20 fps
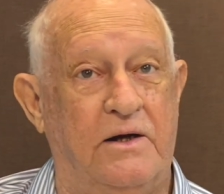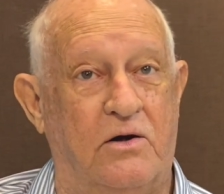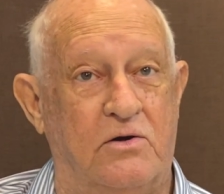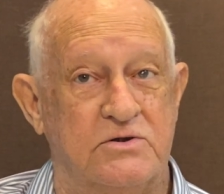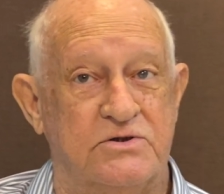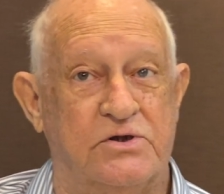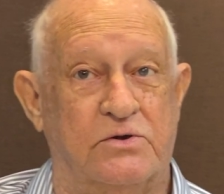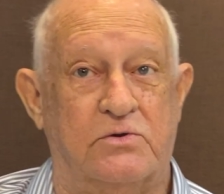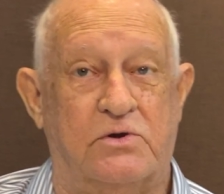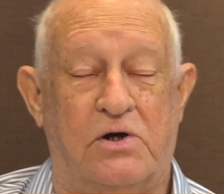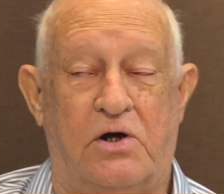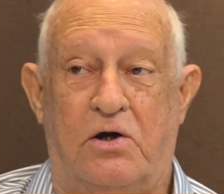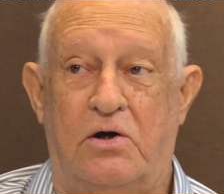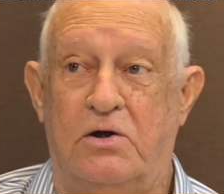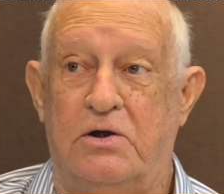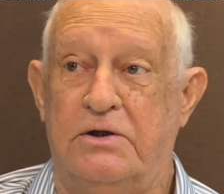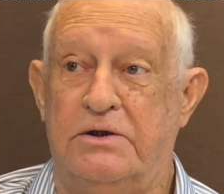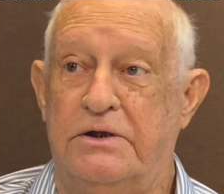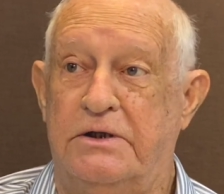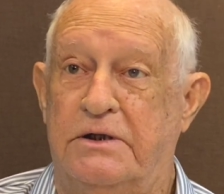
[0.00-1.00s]
also
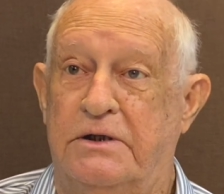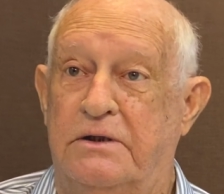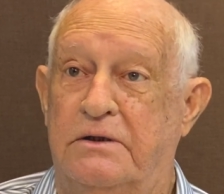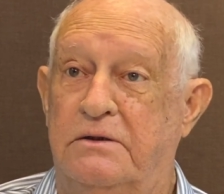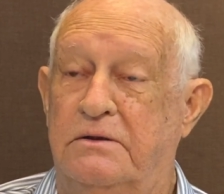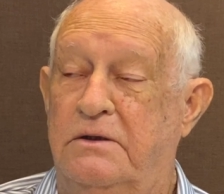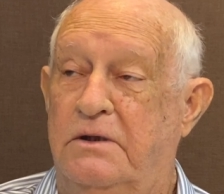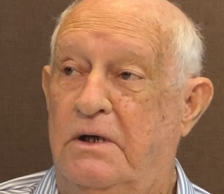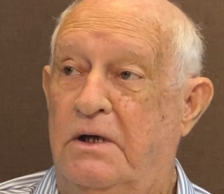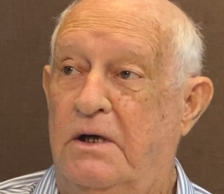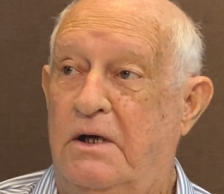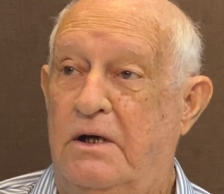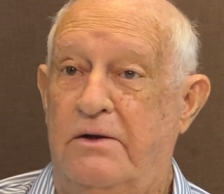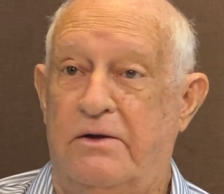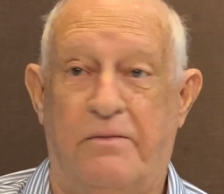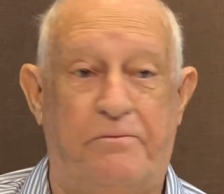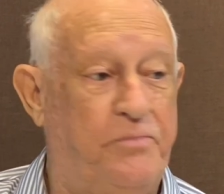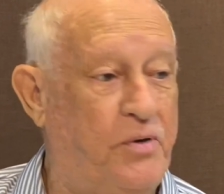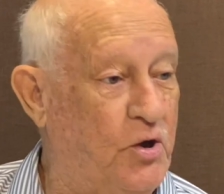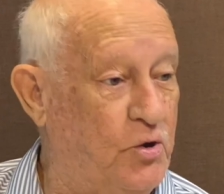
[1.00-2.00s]
called
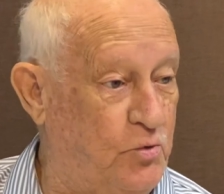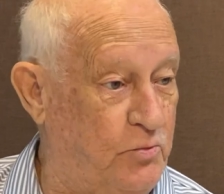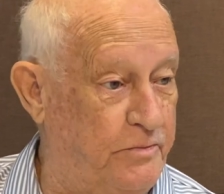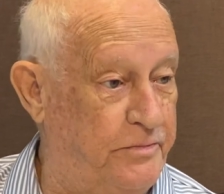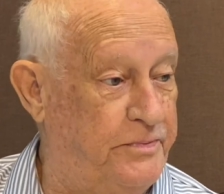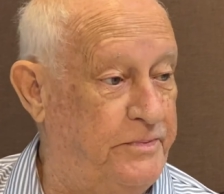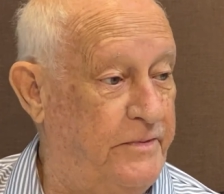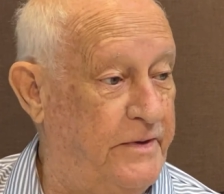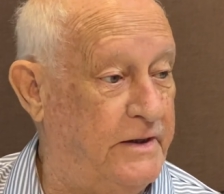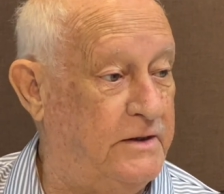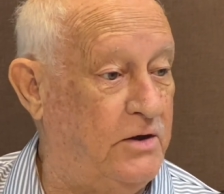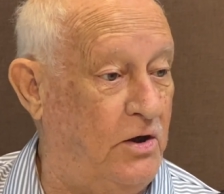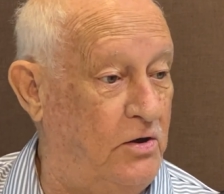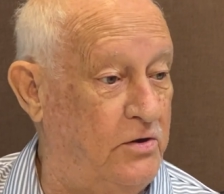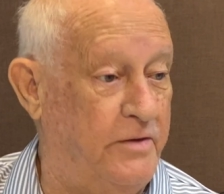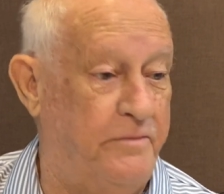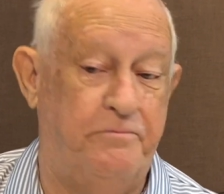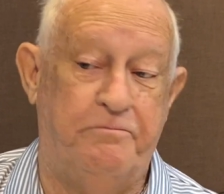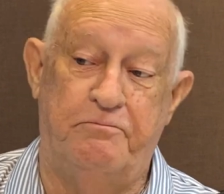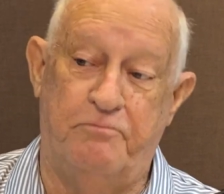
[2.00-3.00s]
the Pope. They
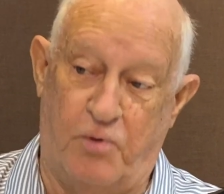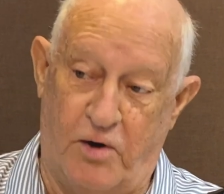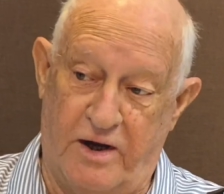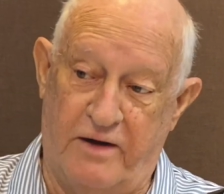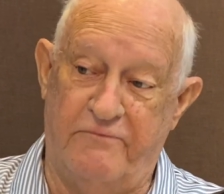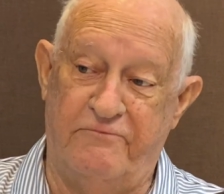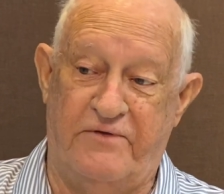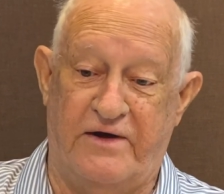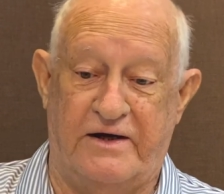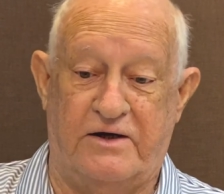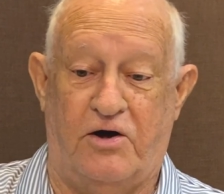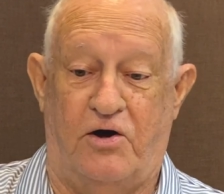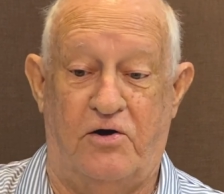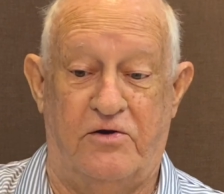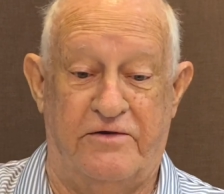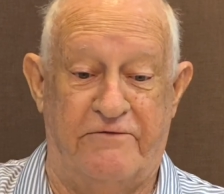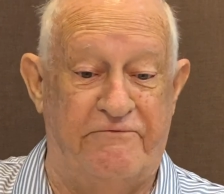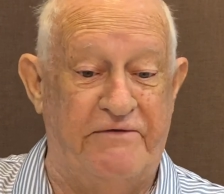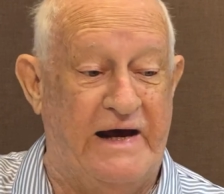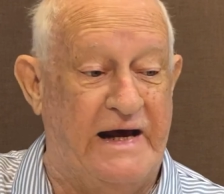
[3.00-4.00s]
called they
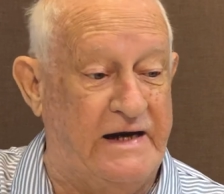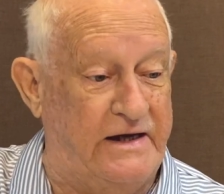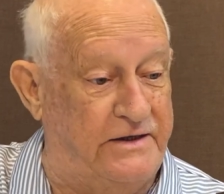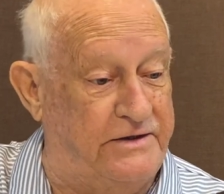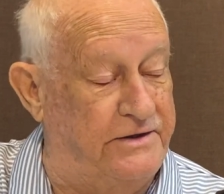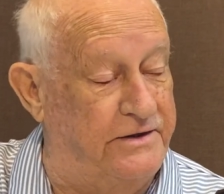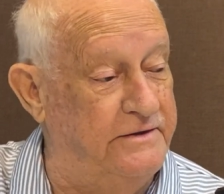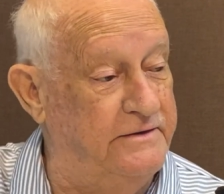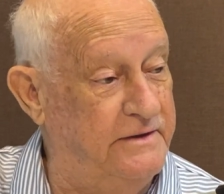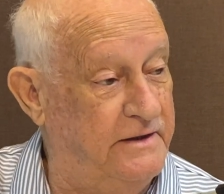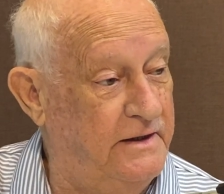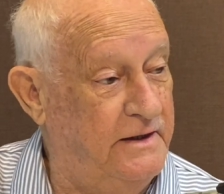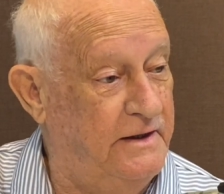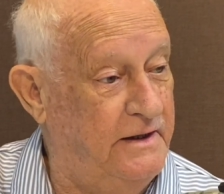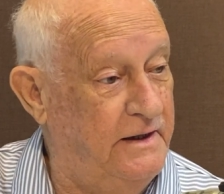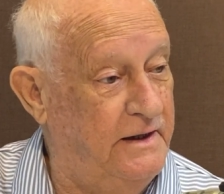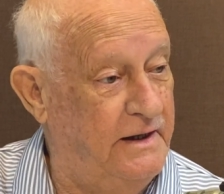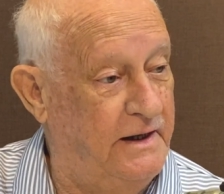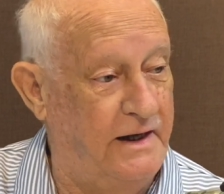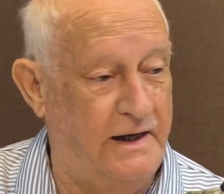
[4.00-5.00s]
called the Vatican.
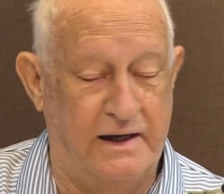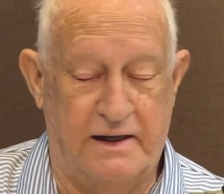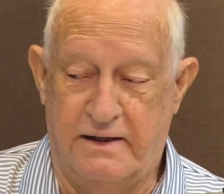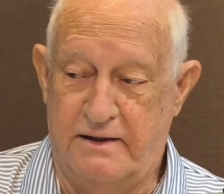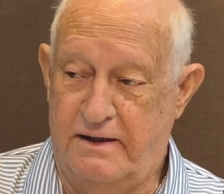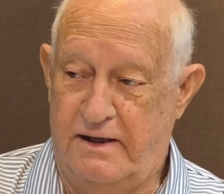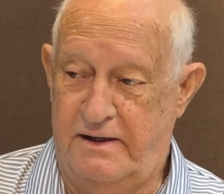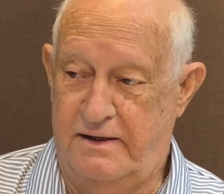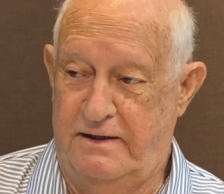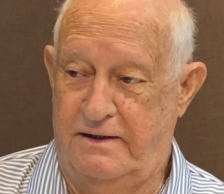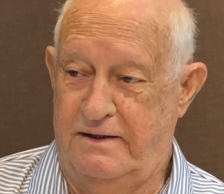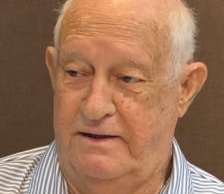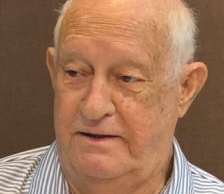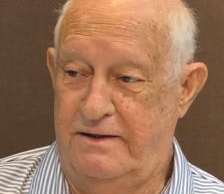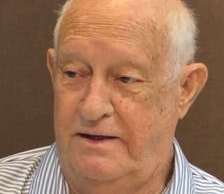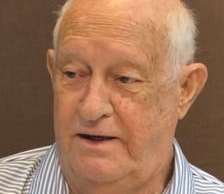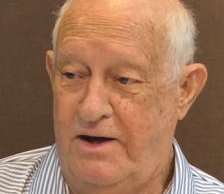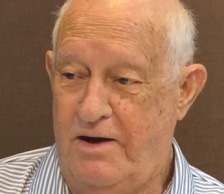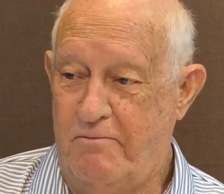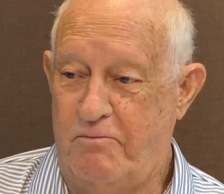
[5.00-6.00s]
And
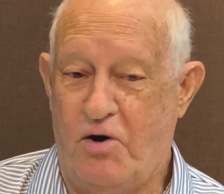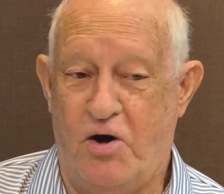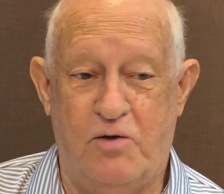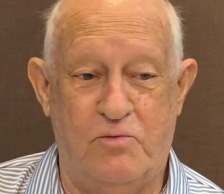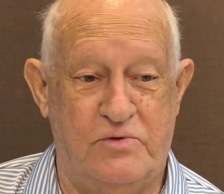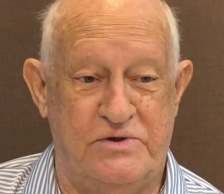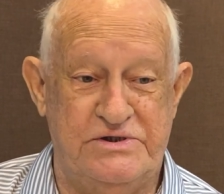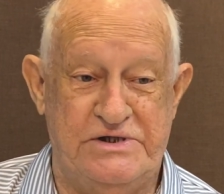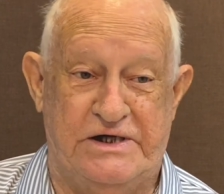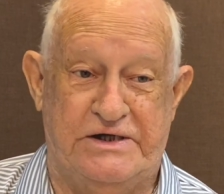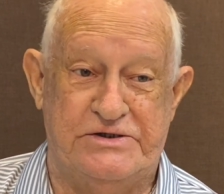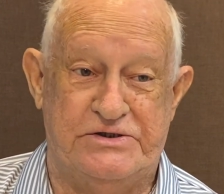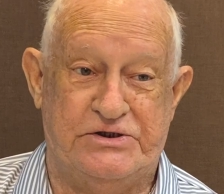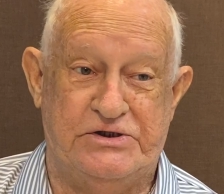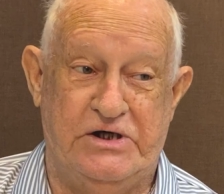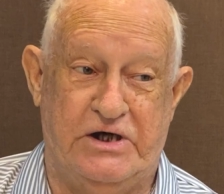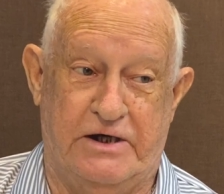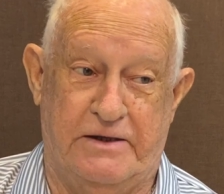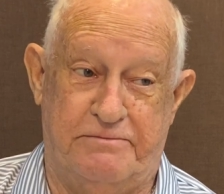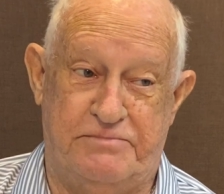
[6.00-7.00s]
Bart was in his
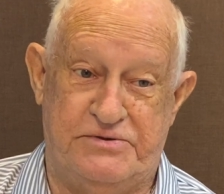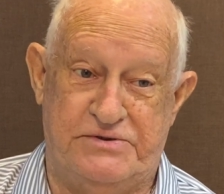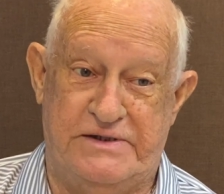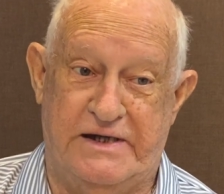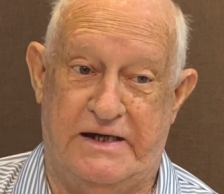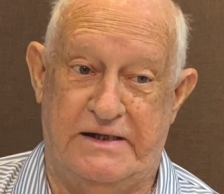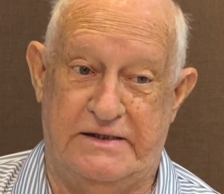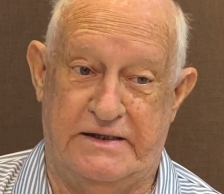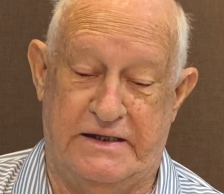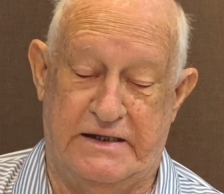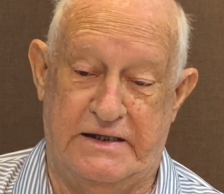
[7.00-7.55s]
cups that day.